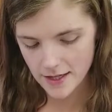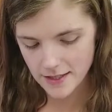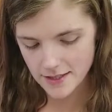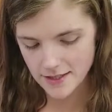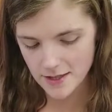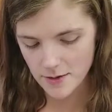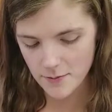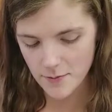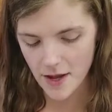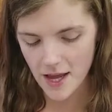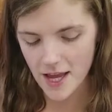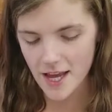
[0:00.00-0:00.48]

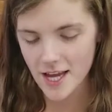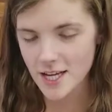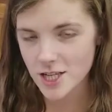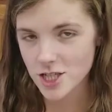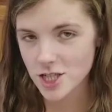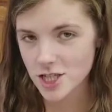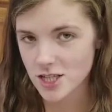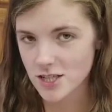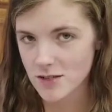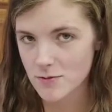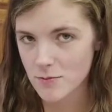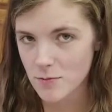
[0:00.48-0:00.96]
some
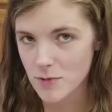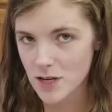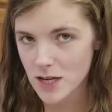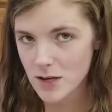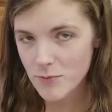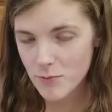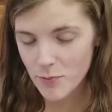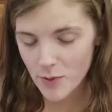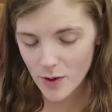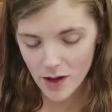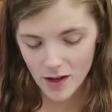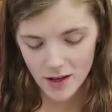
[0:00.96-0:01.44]
Asian
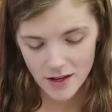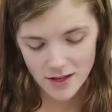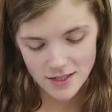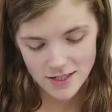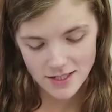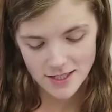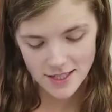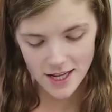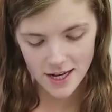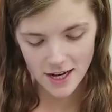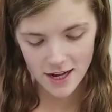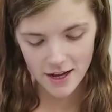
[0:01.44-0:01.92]
meatballs
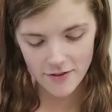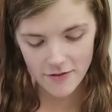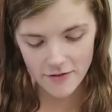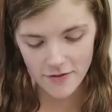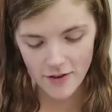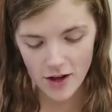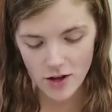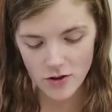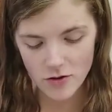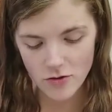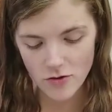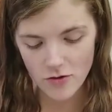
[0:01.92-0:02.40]
that I
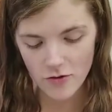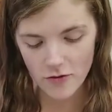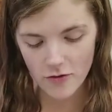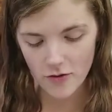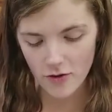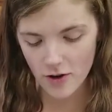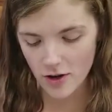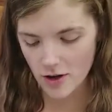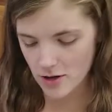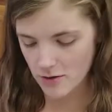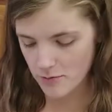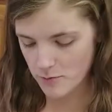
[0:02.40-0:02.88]
found
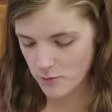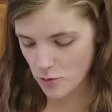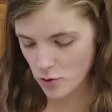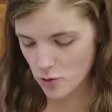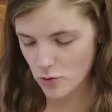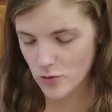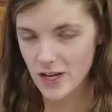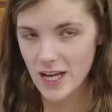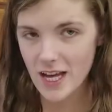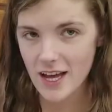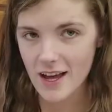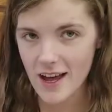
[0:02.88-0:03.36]
from
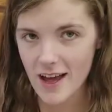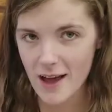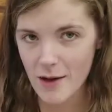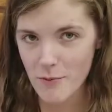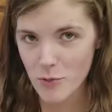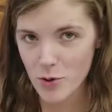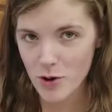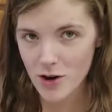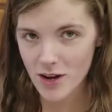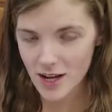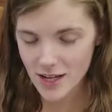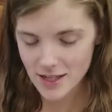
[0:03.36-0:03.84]
Maria
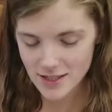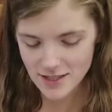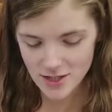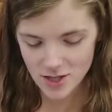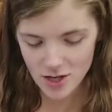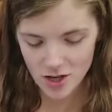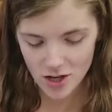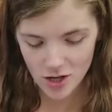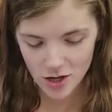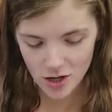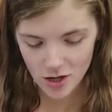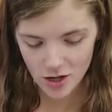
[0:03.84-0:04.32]
Emmerich's
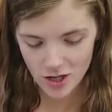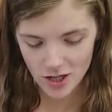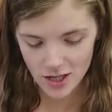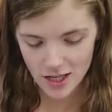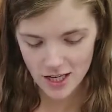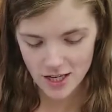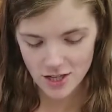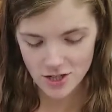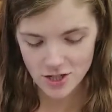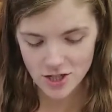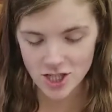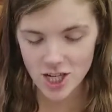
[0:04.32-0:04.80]

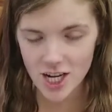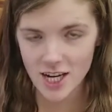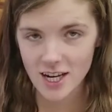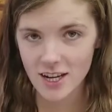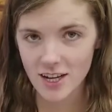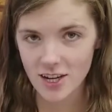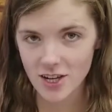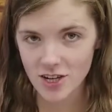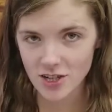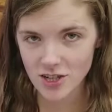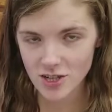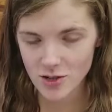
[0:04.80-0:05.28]

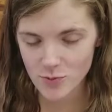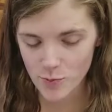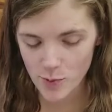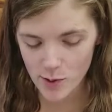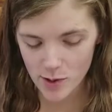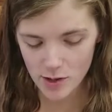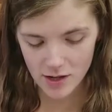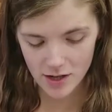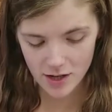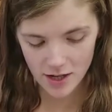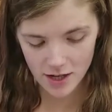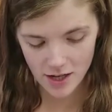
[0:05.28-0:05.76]
Ketogenic
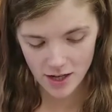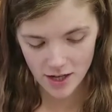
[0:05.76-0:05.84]
Cookbook.